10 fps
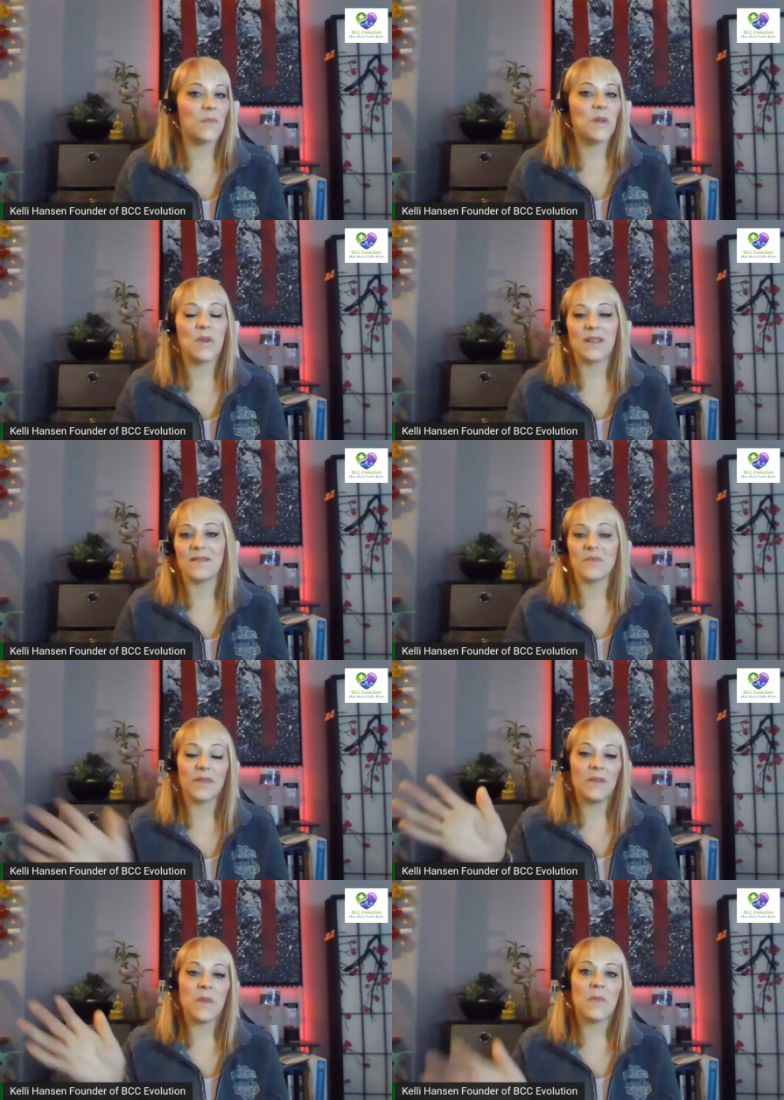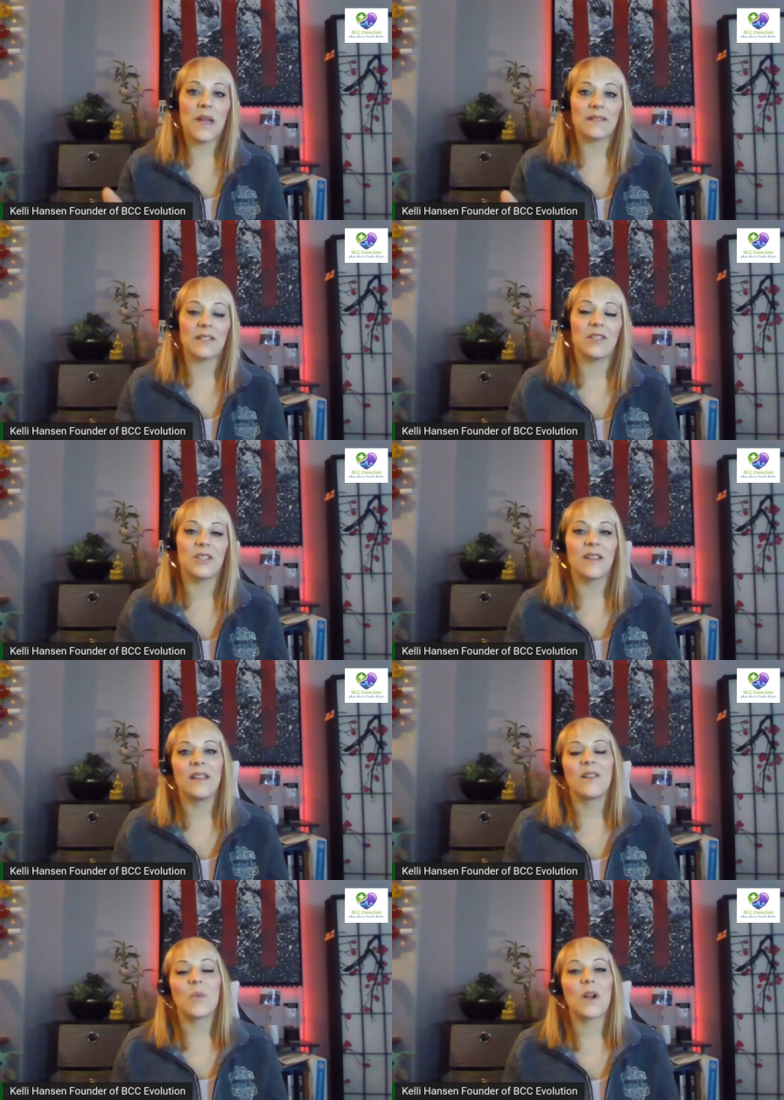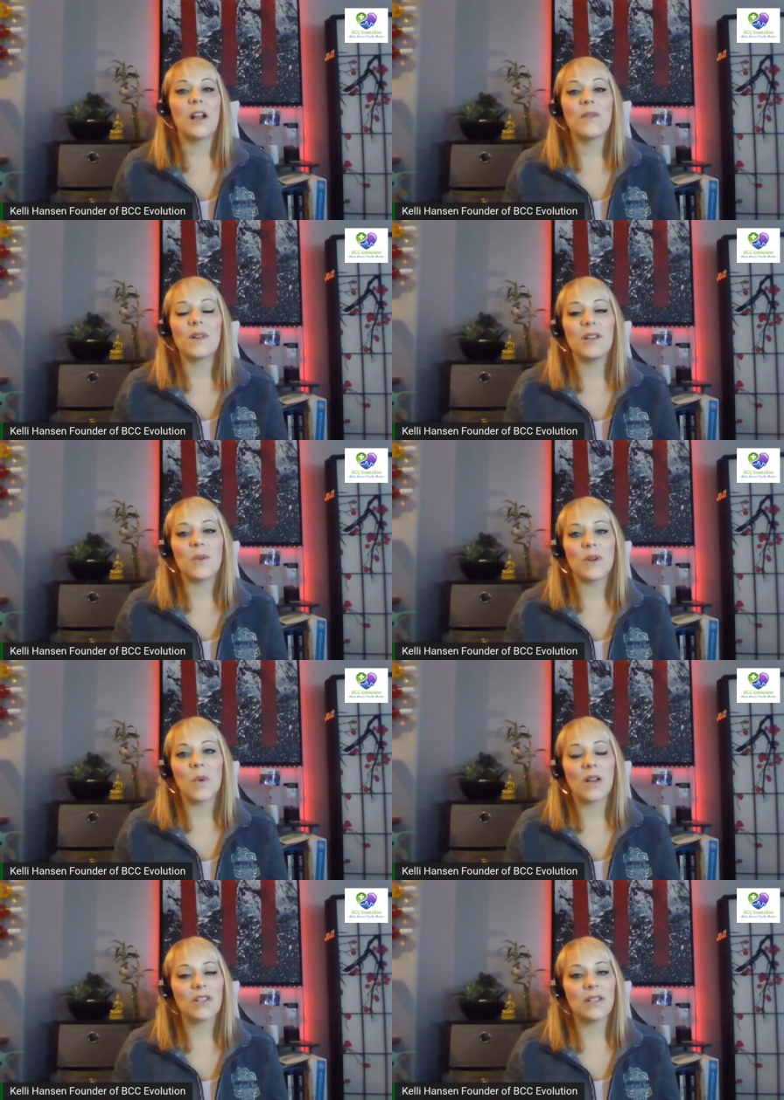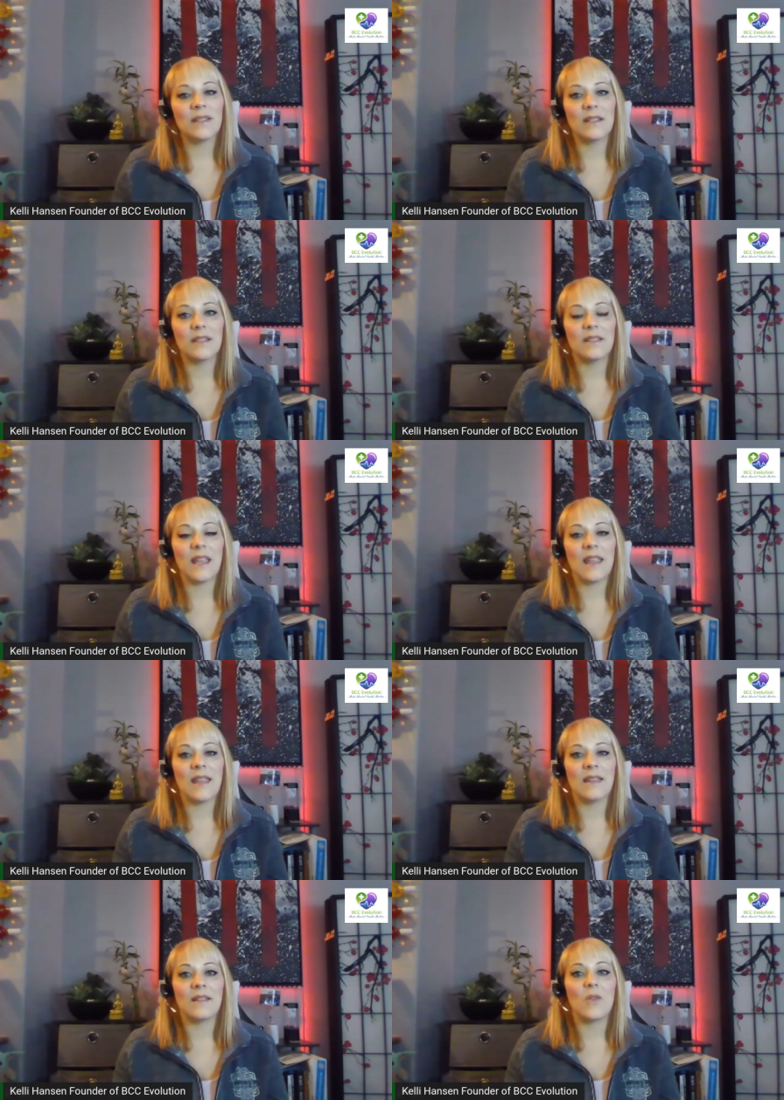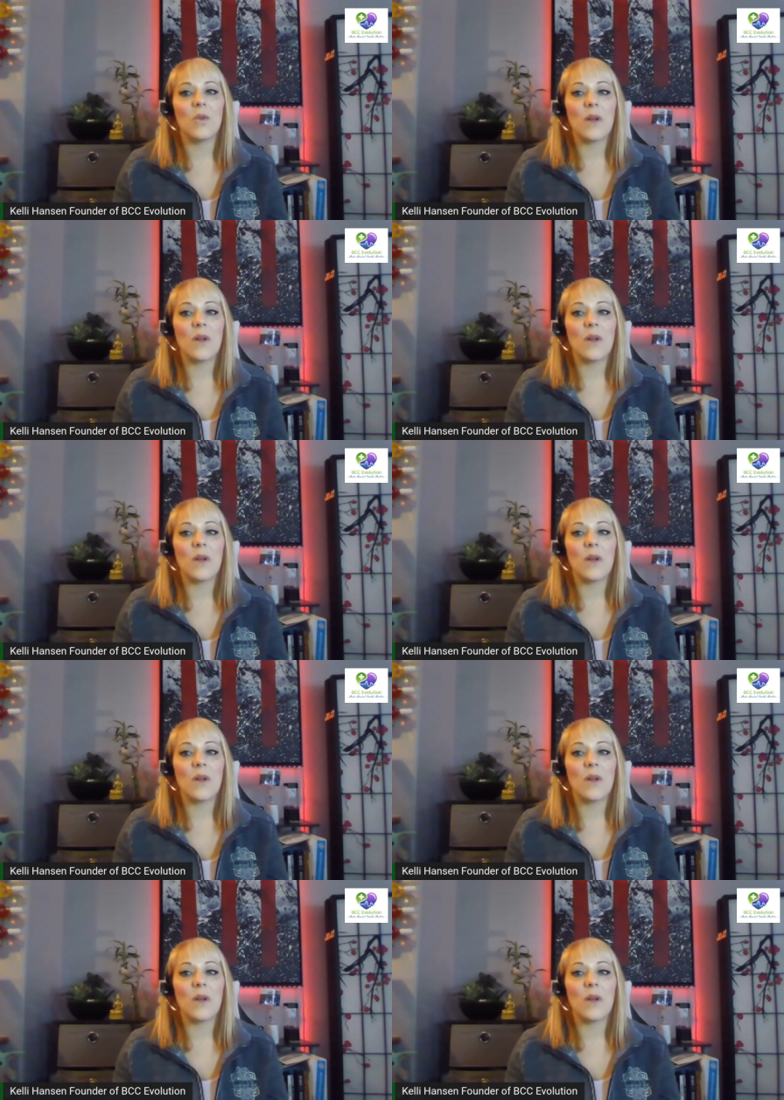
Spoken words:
you can leave me a message wherever you are watching this, and